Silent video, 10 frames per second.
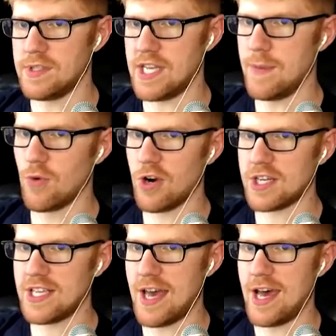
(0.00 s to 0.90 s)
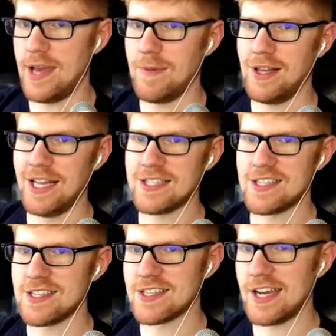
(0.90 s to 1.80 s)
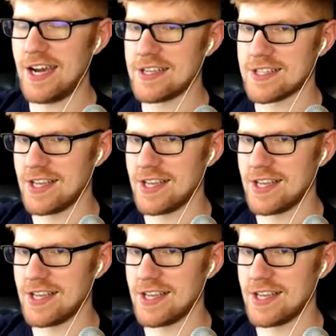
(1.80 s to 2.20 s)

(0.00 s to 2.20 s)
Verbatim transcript: Teamwork Time, Let's Discuss,